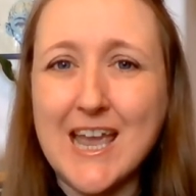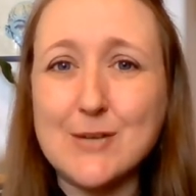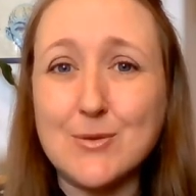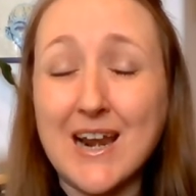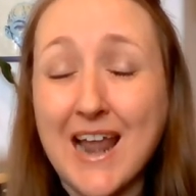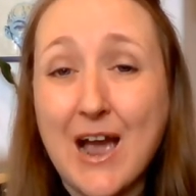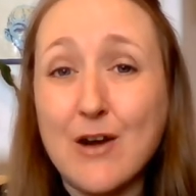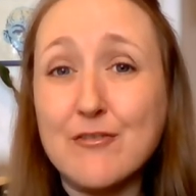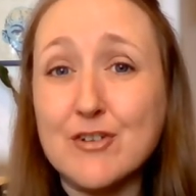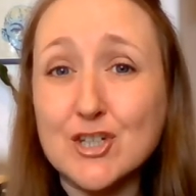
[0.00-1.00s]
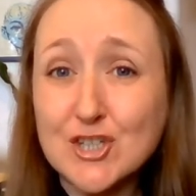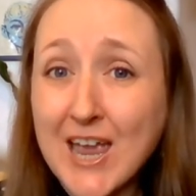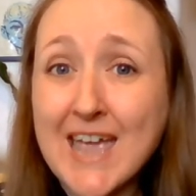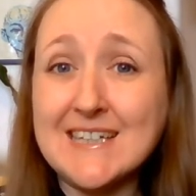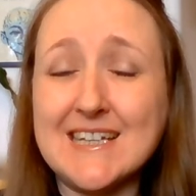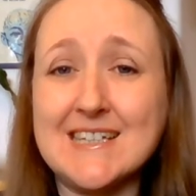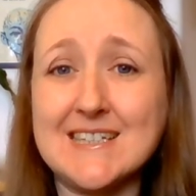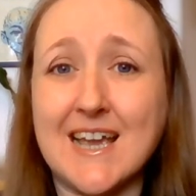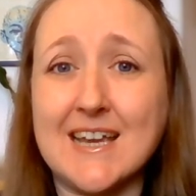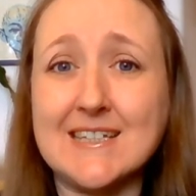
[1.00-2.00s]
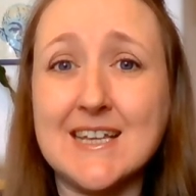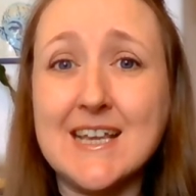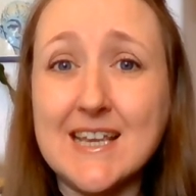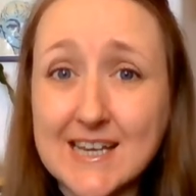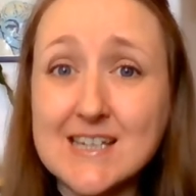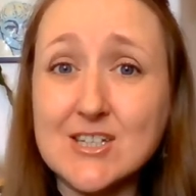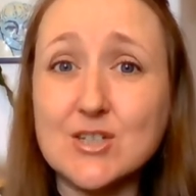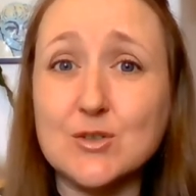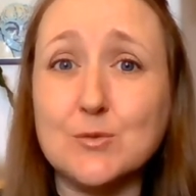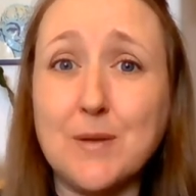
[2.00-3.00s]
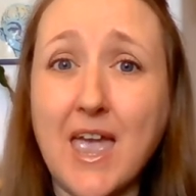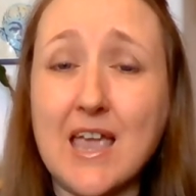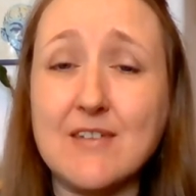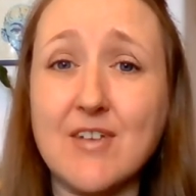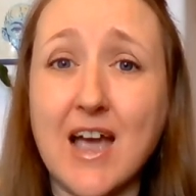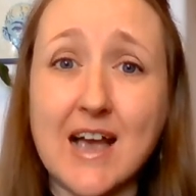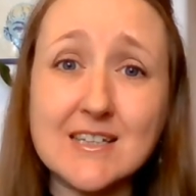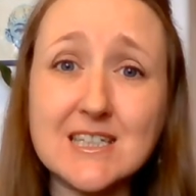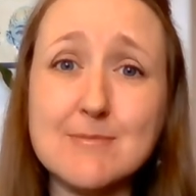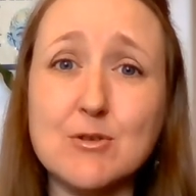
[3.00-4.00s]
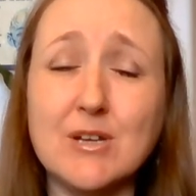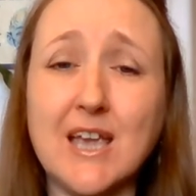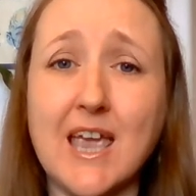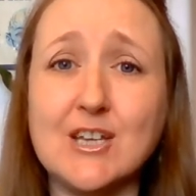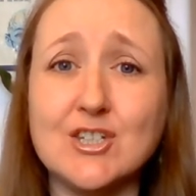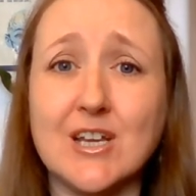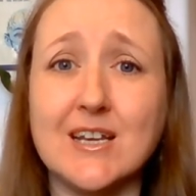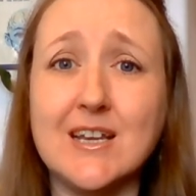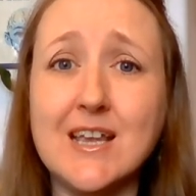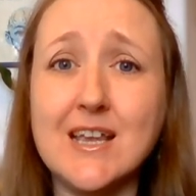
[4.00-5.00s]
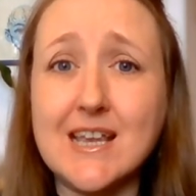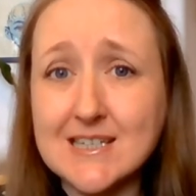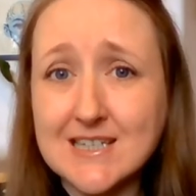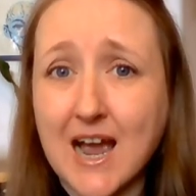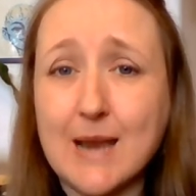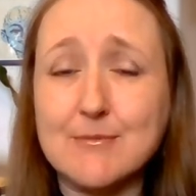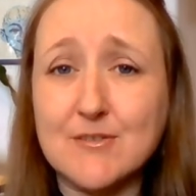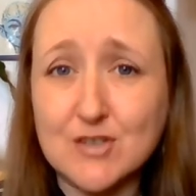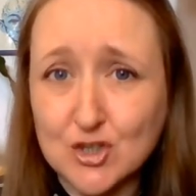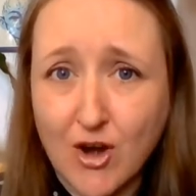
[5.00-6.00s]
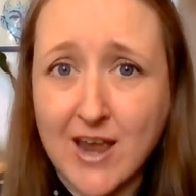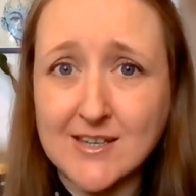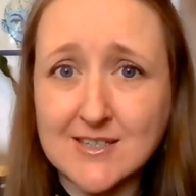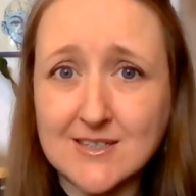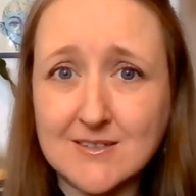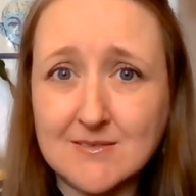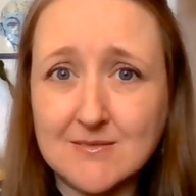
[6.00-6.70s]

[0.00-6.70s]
it will allow for shared insight into behaviour as communication in times of stress.